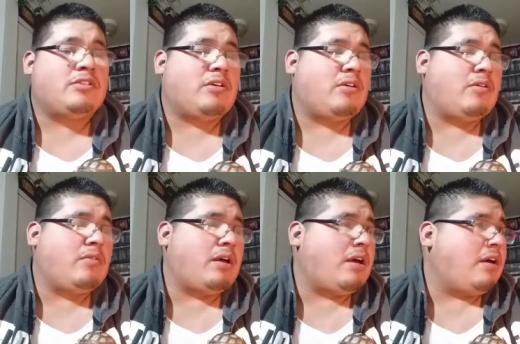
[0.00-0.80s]

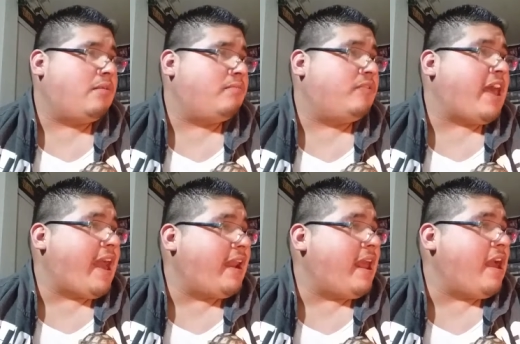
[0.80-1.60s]
So um,
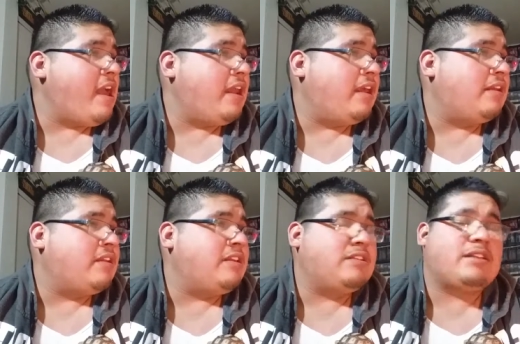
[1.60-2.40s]
that
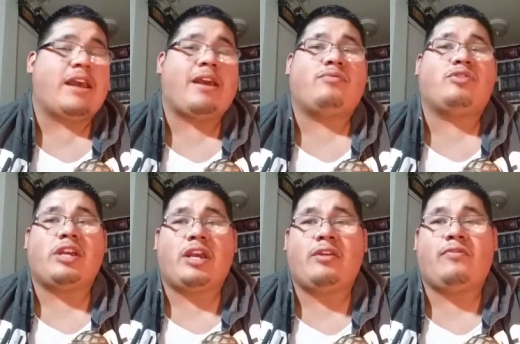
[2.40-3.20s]
and he needs to have
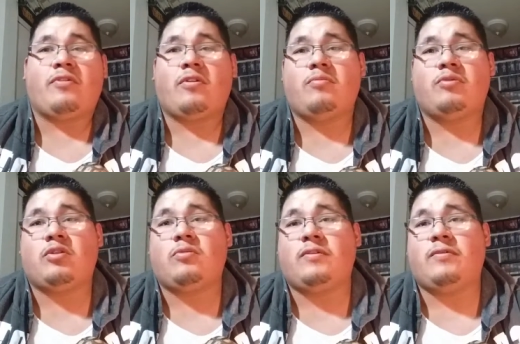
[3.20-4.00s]
shade from
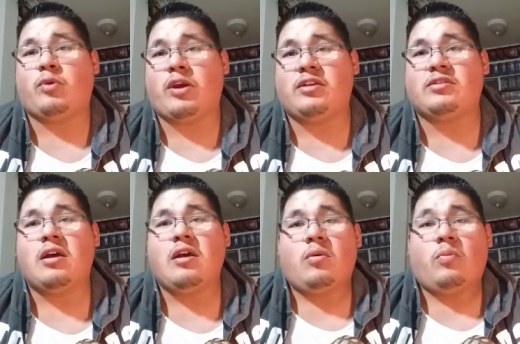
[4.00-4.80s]
the UV
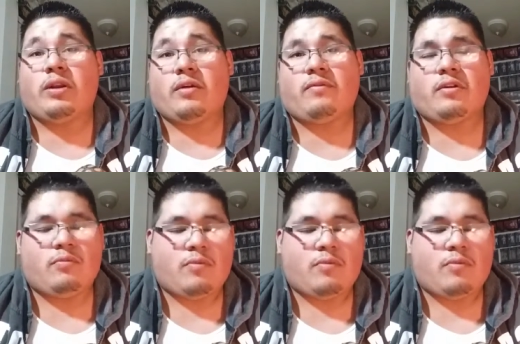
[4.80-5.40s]
rays whenever